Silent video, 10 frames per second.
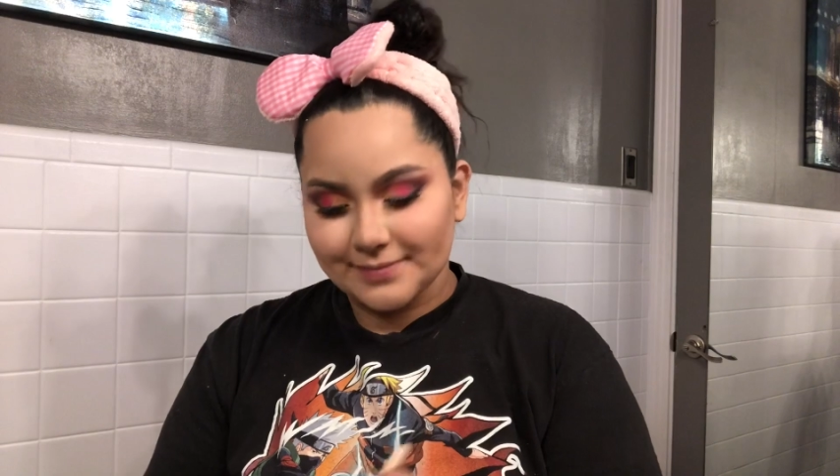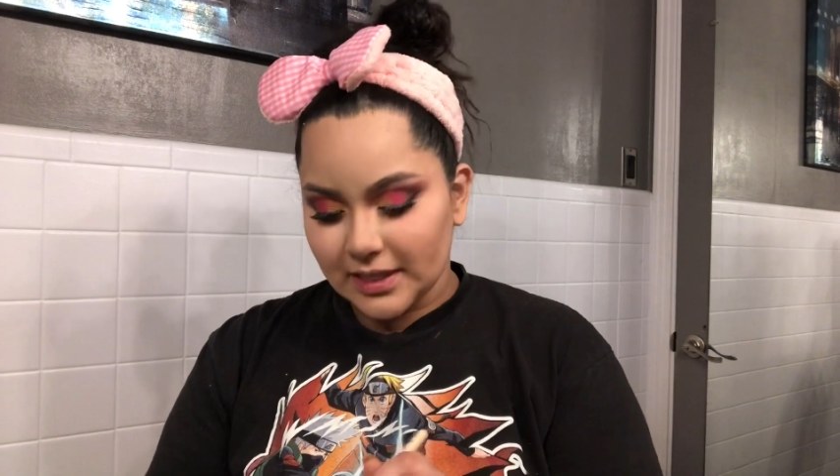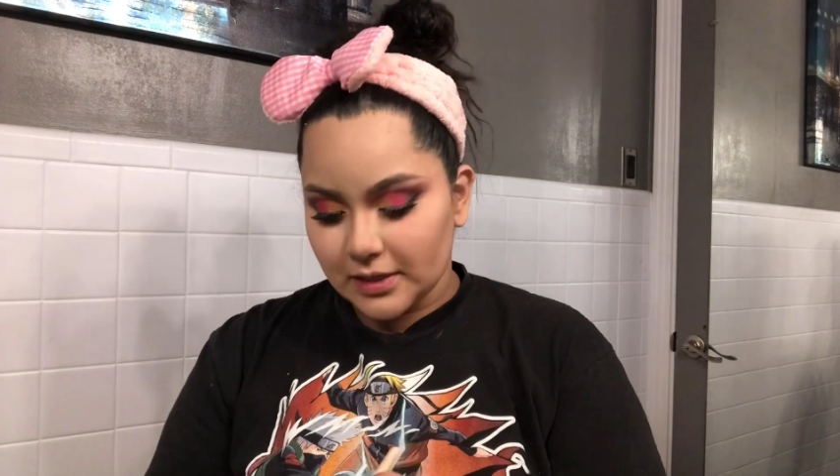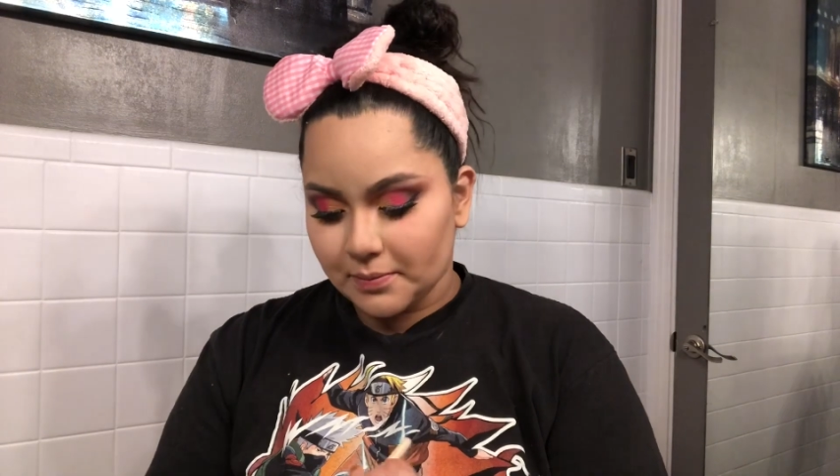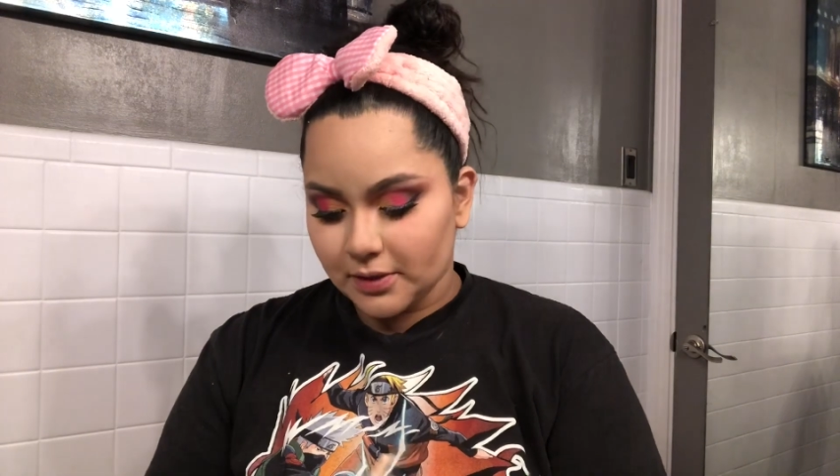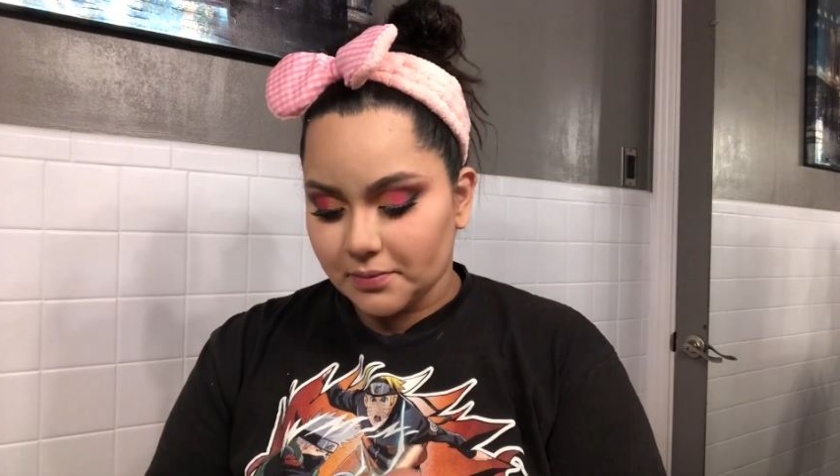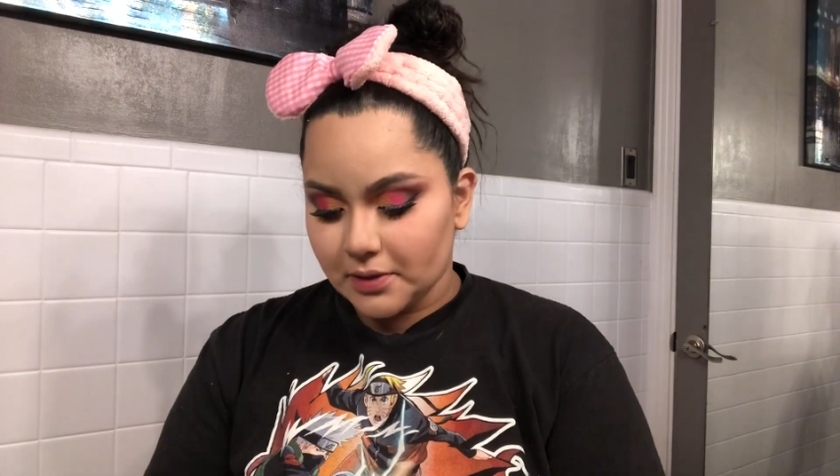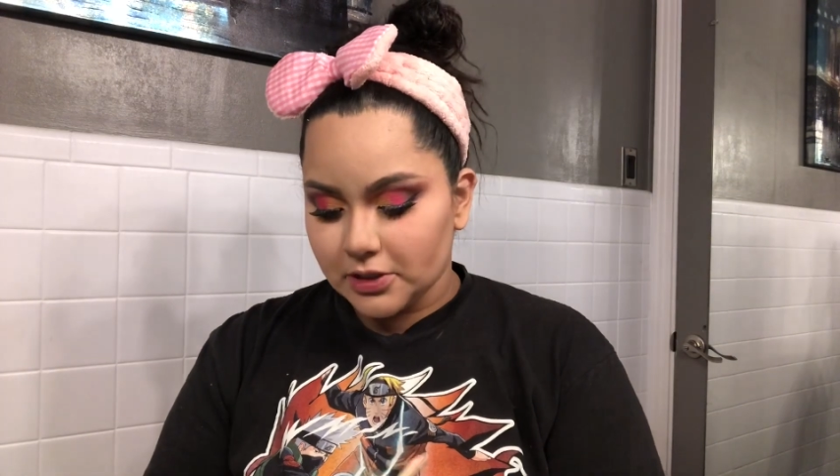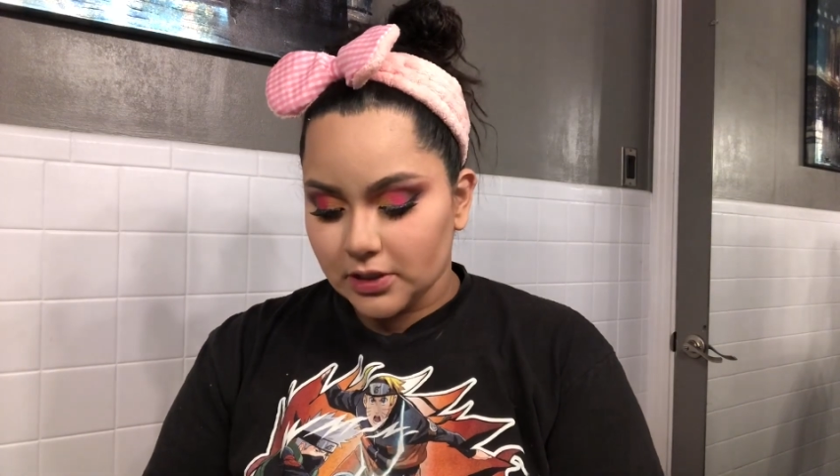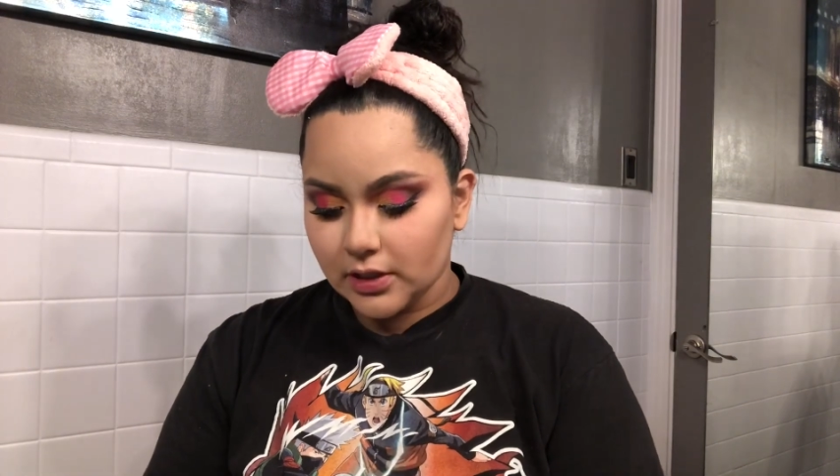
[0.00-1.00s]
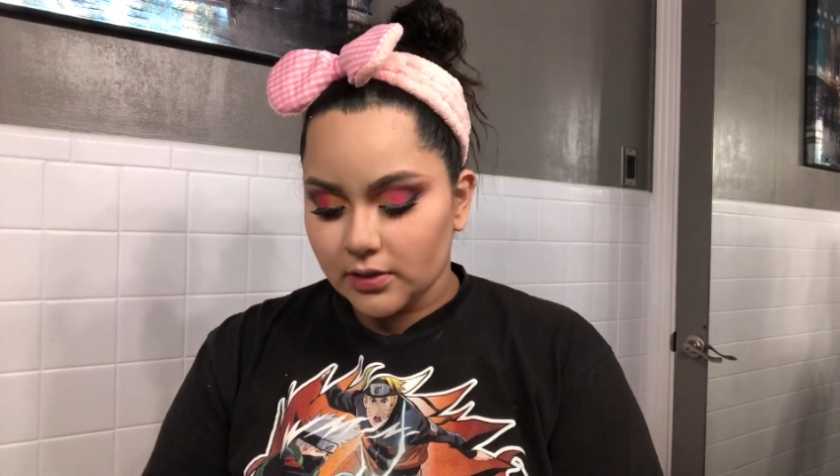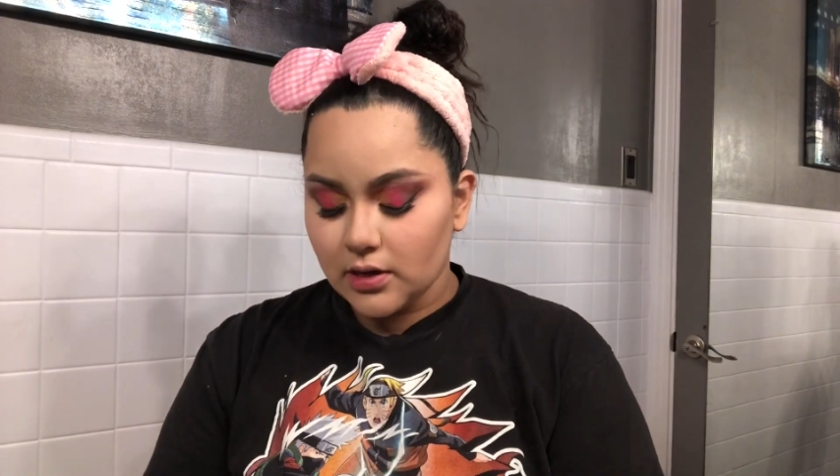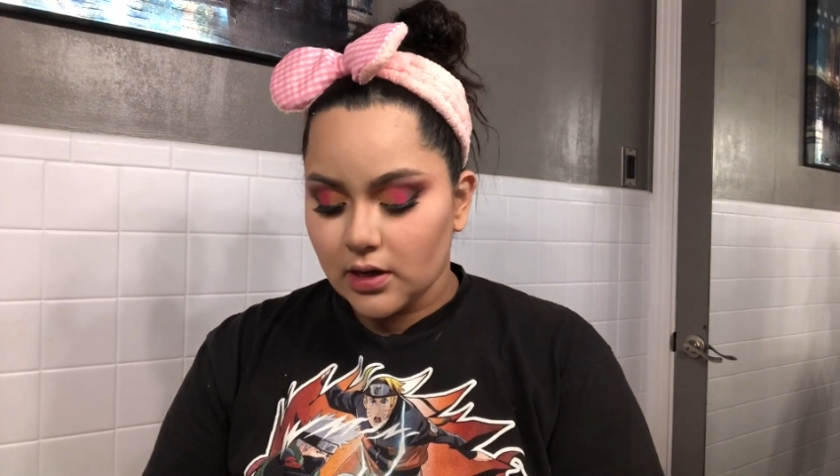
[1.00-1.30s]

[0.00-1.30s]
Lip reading: and then put the blush on.